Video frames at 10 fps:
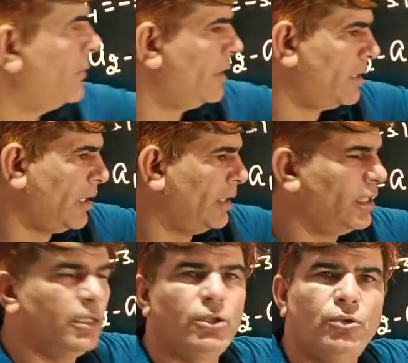this? I
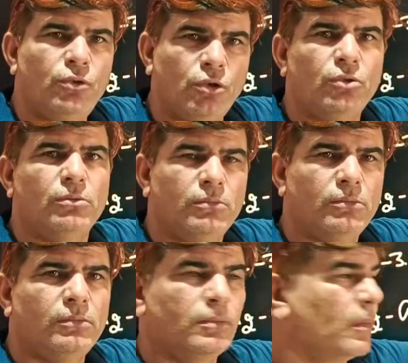think you know
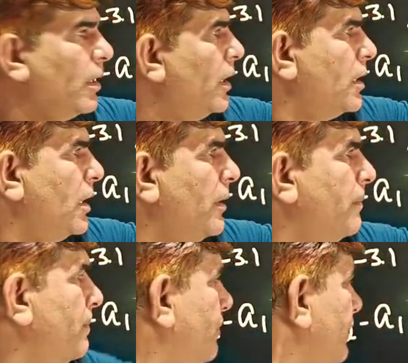easily.